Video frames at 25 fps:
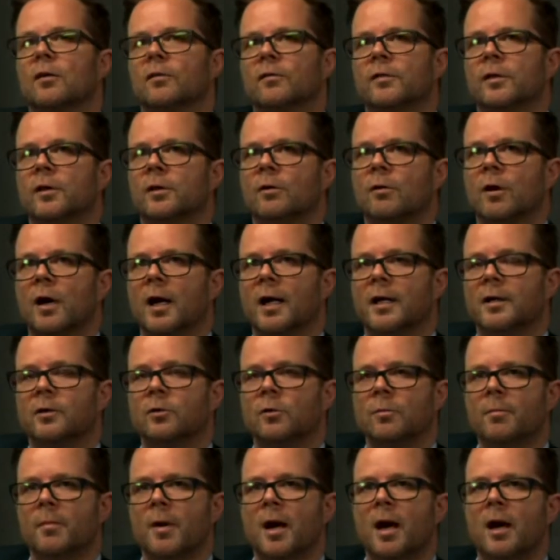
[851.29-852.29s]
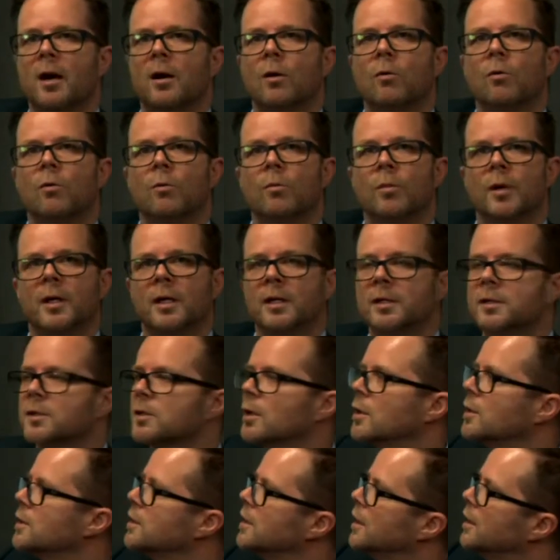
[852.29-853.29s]
of the grade or mark will be
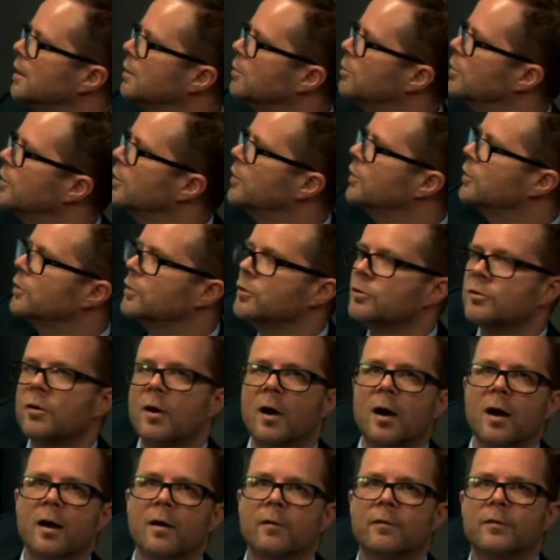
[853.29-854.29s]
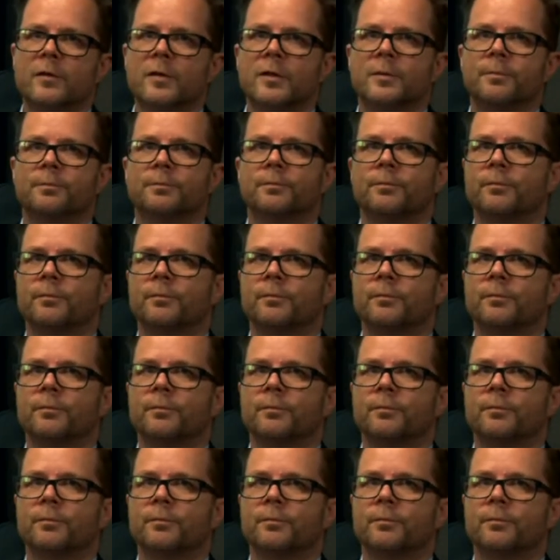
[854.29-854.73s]
associated with your draft.